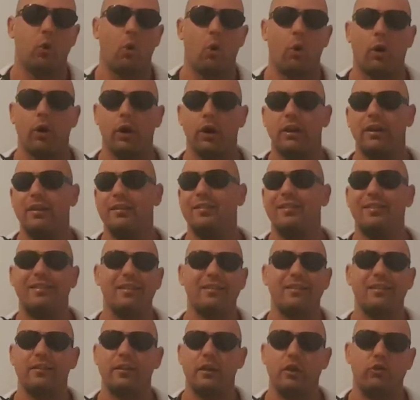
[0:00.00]
or
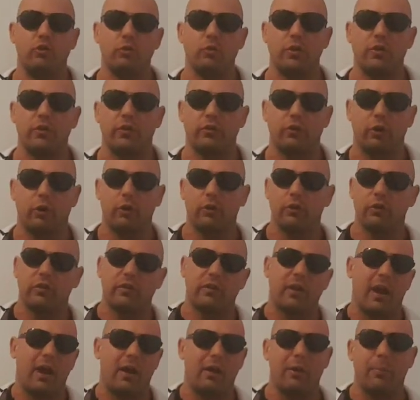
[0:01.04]
consistently do this
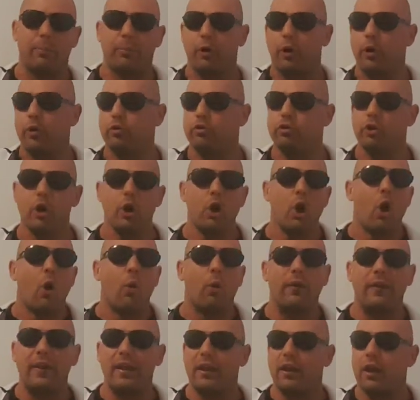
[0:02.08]
turnstile approach
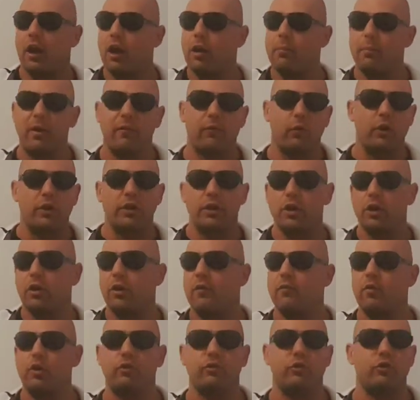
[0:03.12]
where they come every
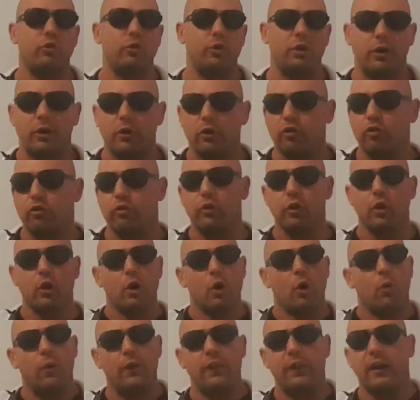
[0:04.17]
year, every 2 years
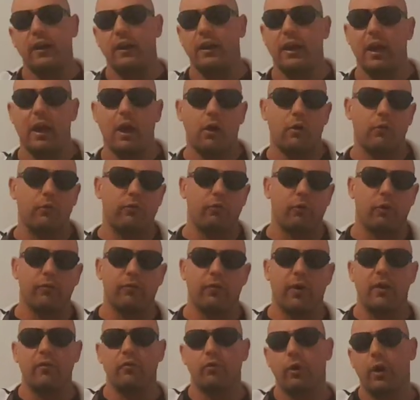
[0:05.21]
with an account, 4 or
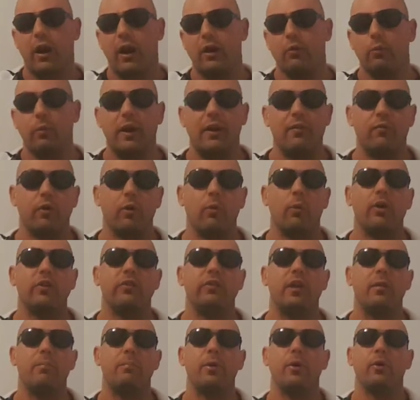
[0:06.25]
5 grand, whatever it
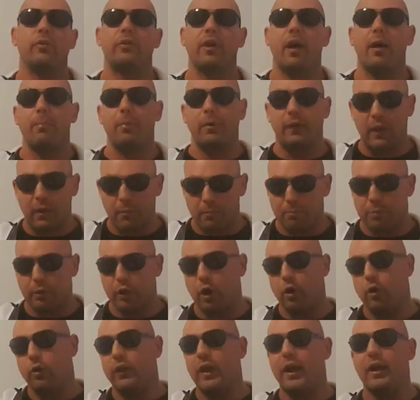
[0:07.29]
was they built up, and they
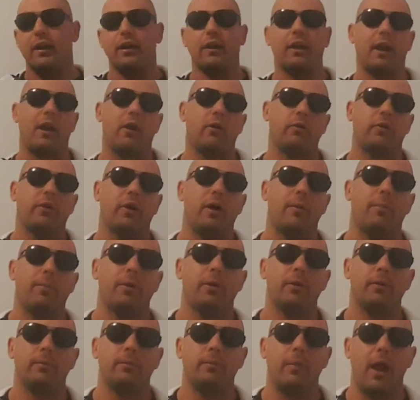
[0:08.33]
blow that account
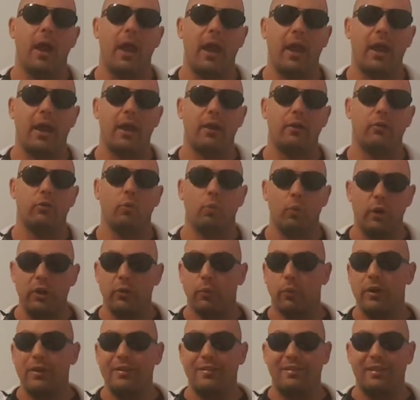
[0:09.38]
up and we
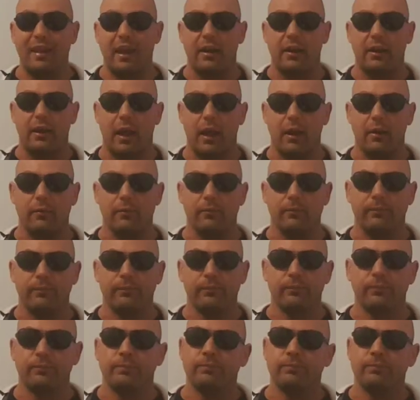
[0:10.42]
reset again.